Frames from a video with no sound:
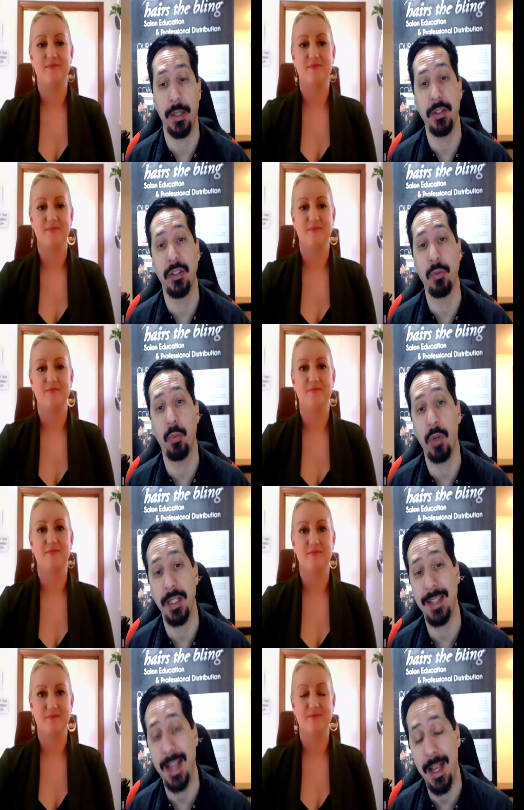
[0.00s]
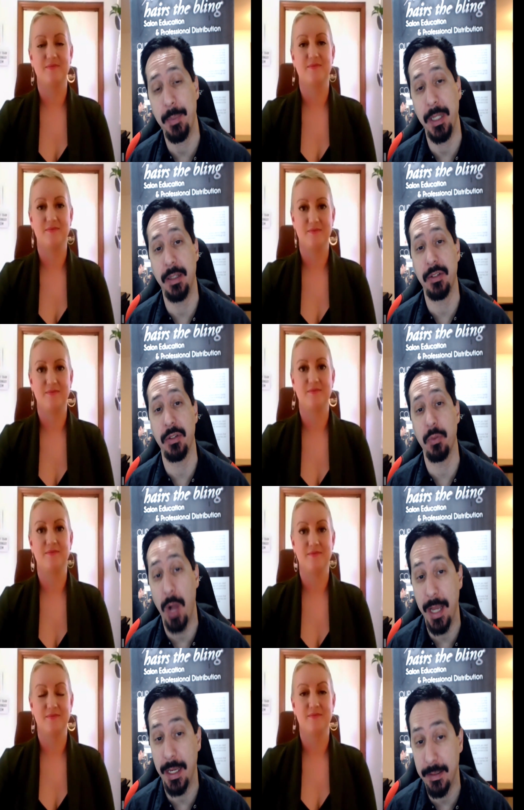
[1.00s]
Speaker 1: This is what it's happening. This is
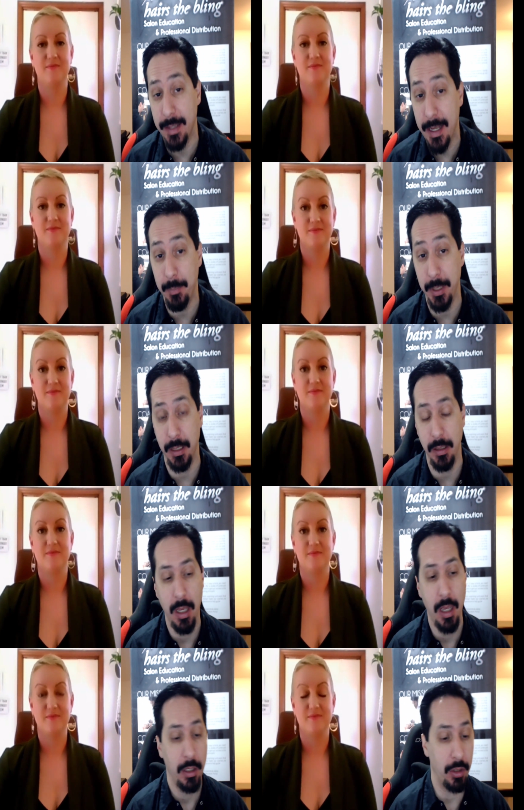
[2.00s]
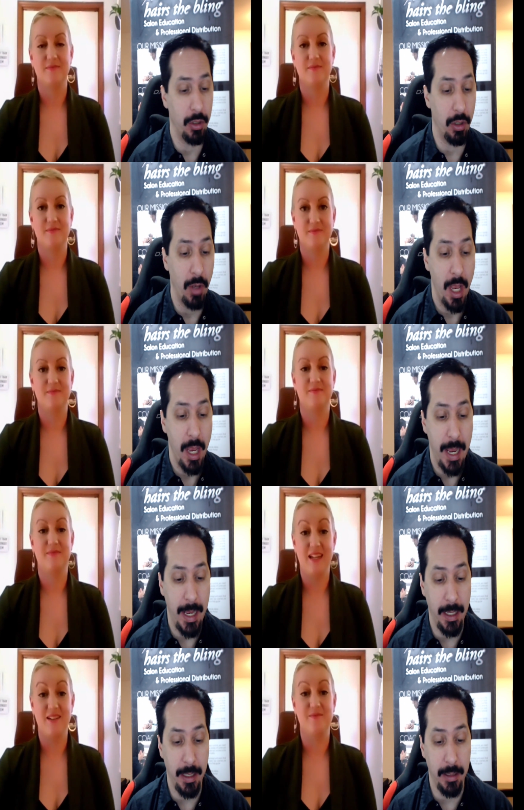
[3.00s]
why it's happening. You know,
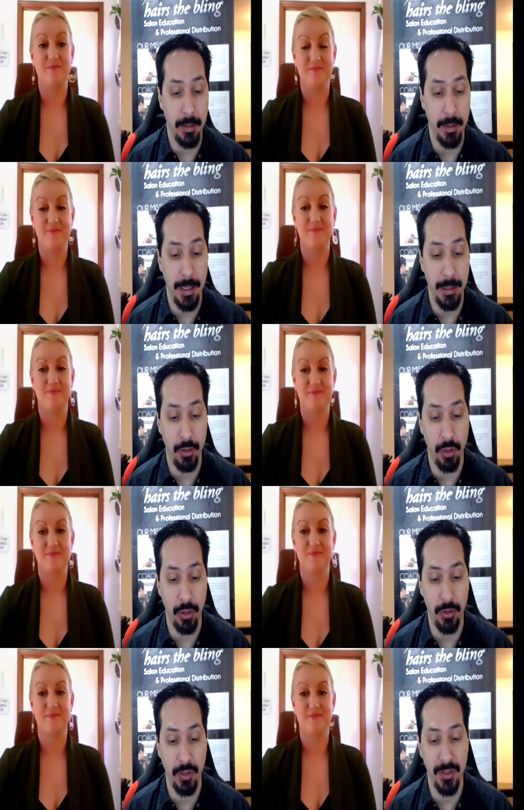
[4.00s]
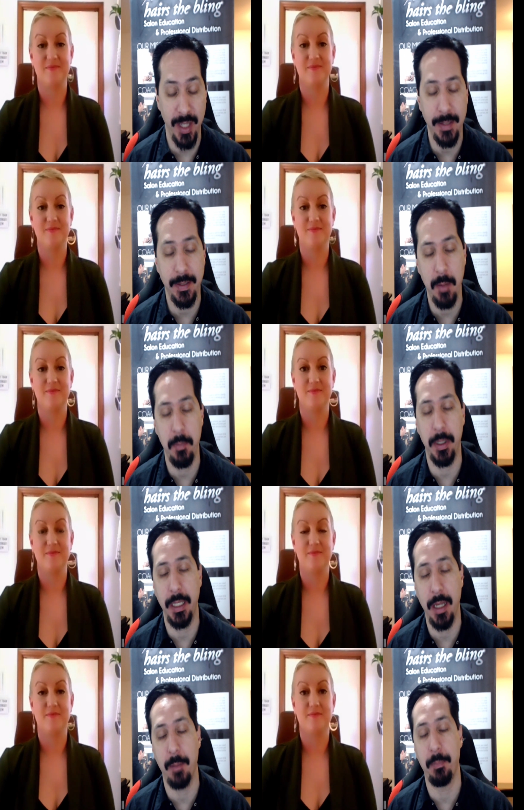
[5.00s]
and mm. and to to set
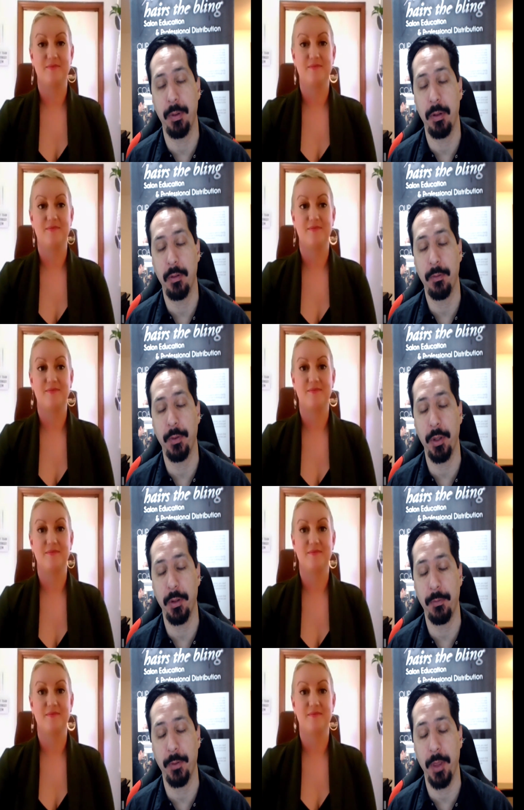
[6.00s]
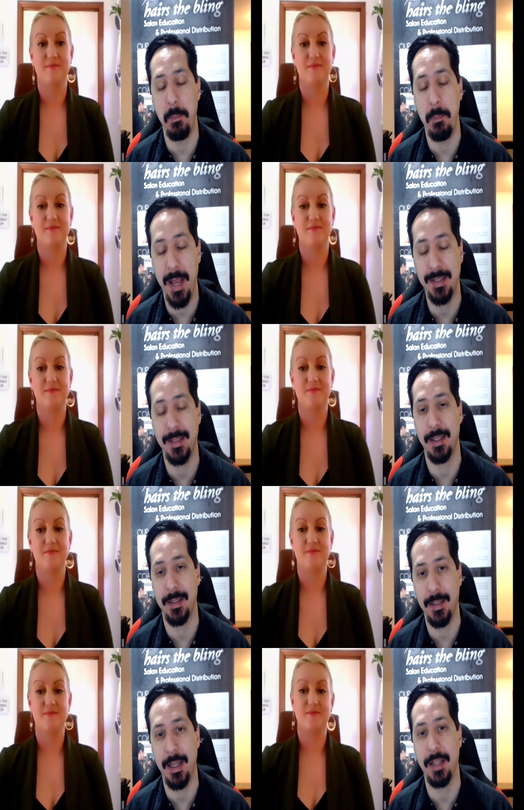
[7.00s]
somebody up for the for the best
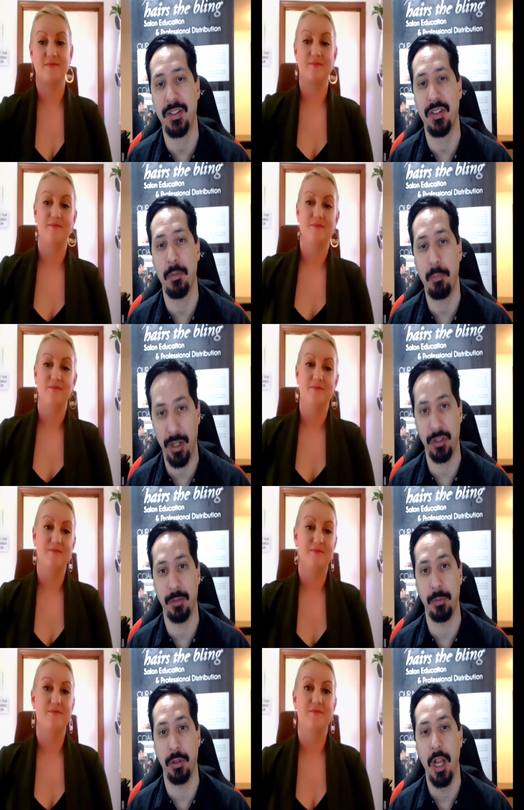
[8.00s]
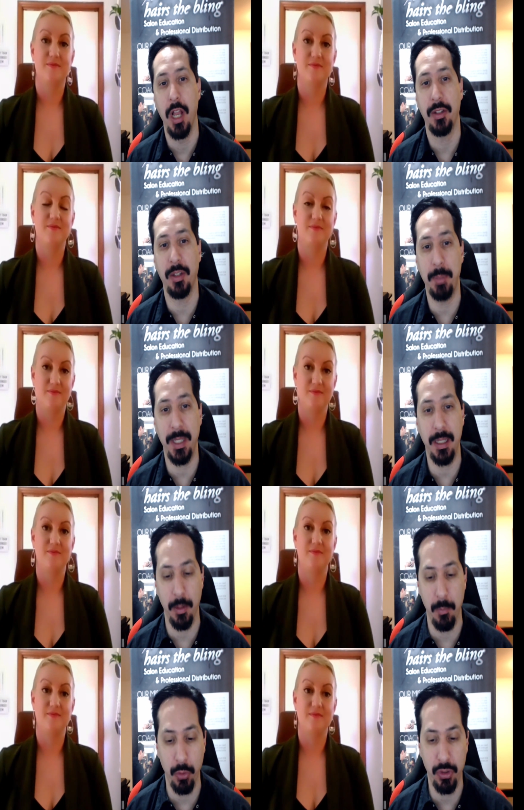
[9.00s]
success possible, to be
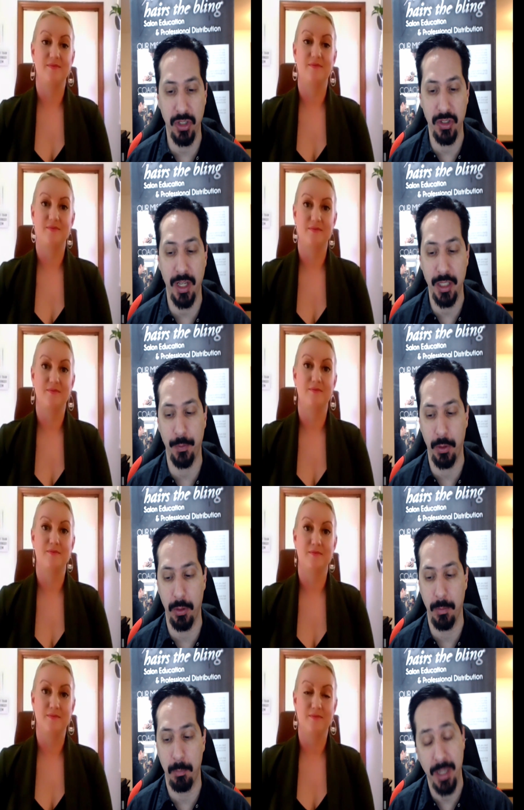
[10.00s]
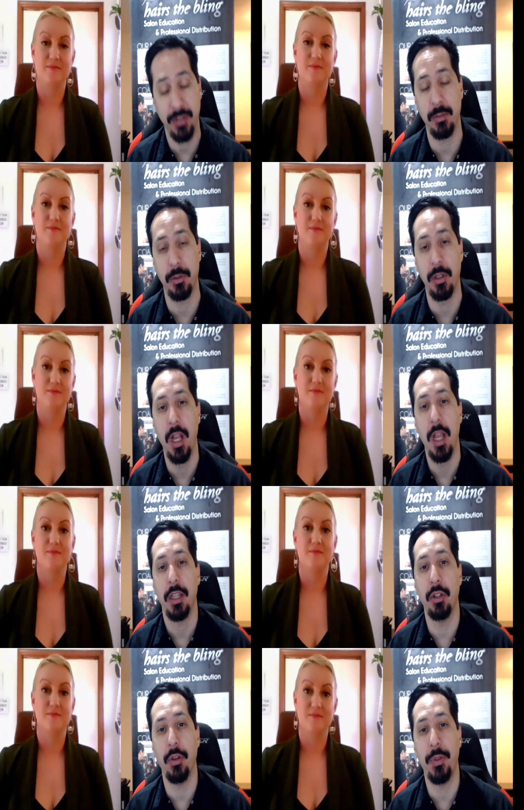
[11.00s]
the most successful possible.
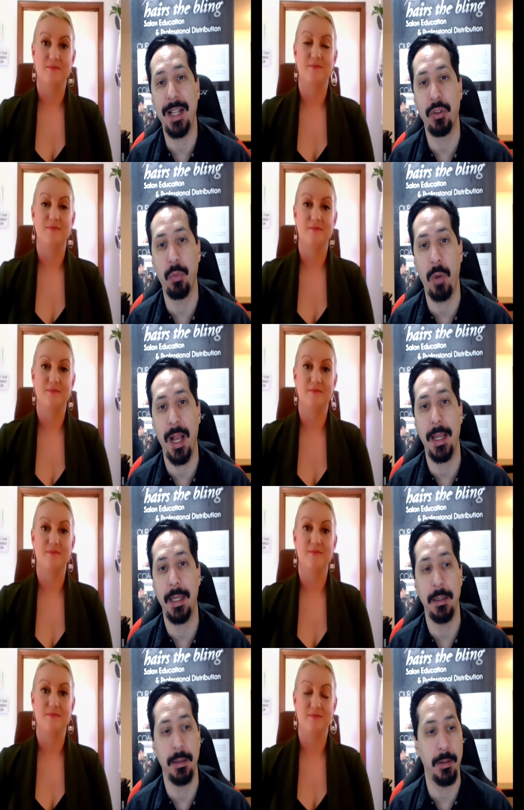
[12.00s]
You know, that's why